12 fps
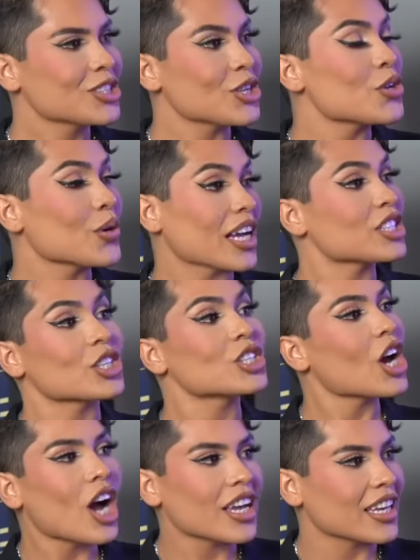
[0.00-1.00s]
So you guys are
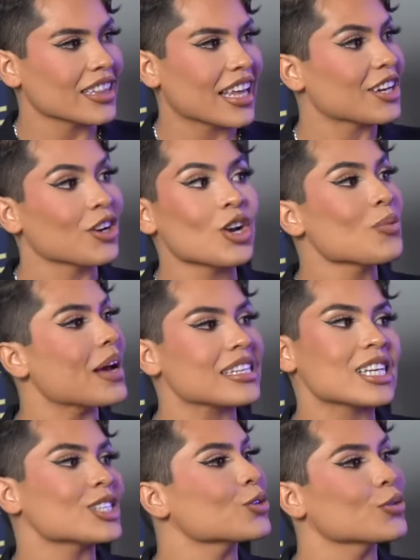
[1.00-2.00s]
talking like none of my
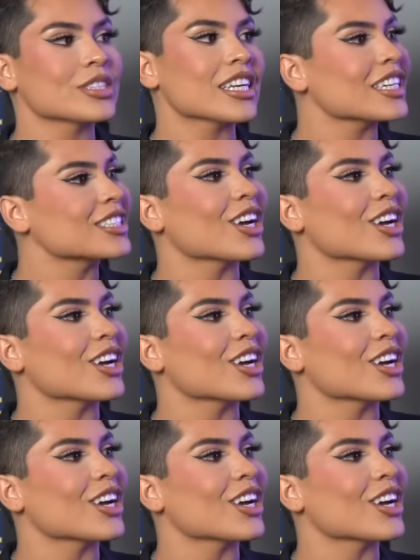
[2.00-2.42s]
sisters through TikTok.